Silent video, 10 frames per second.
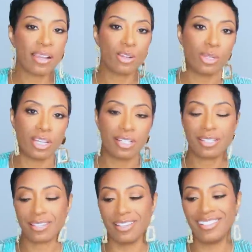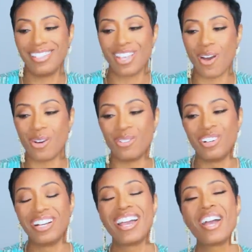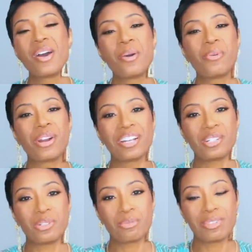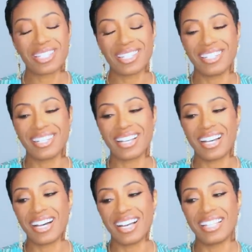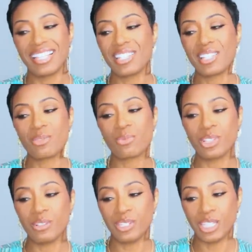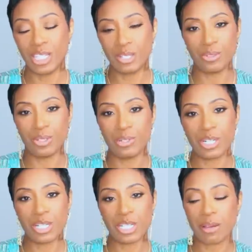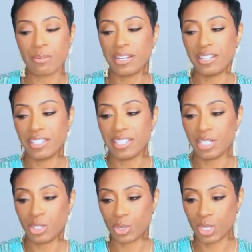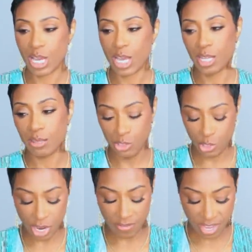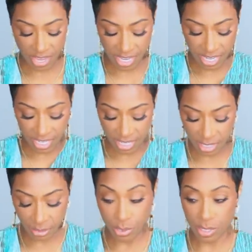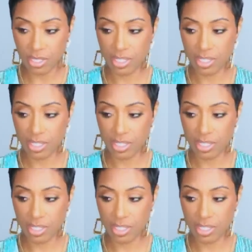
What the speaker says: low looks. So we're going to dupe this look. This is really, really cute. And we're going to talk about these essential style elements, y'all, if I can get these committees